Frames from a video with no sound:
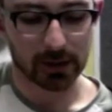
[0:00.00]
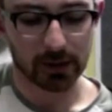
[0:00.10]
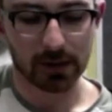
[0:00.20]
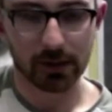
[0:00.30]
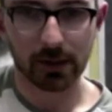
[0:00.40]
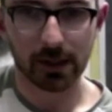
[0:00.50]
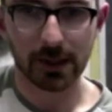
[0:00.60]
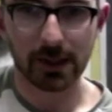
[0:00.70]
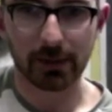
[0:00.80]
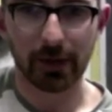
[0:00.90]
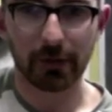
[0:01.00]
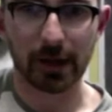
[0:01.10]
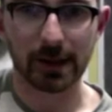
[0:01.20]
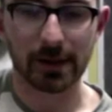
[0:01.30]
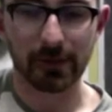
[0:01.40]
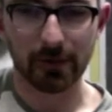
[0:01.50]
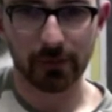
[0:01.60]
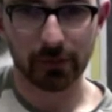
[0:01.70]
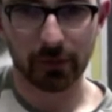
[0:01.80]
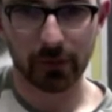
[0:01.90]
So this is a B flat
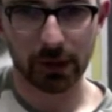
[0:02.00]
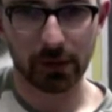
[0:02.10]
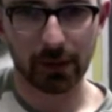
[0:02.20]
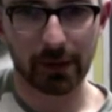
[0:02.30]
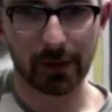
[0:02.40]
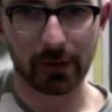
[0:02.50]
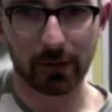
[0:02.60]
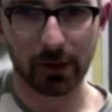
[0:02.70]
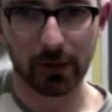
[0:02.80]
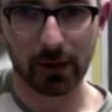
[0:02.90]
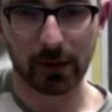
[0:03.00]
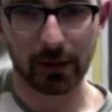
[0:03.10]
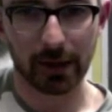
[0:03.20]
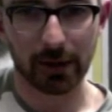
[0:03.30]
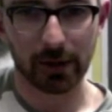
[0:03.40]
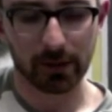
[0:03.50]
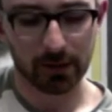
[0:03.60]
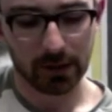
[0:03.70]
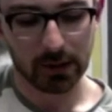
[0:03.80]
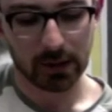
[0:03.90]
7, which you may be familiar with, you may not.
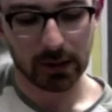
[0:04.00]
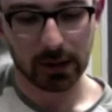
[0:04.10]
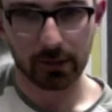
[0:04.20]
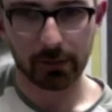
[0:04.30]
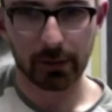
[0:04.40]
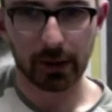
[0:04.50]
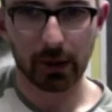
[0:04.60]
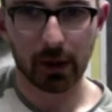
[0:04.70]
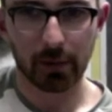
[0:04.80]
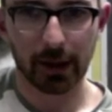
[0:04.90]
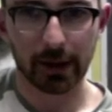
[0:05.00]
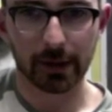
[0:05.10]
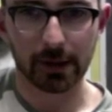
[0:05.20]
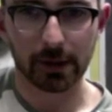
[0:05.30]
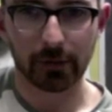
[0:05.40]
But I play it like this.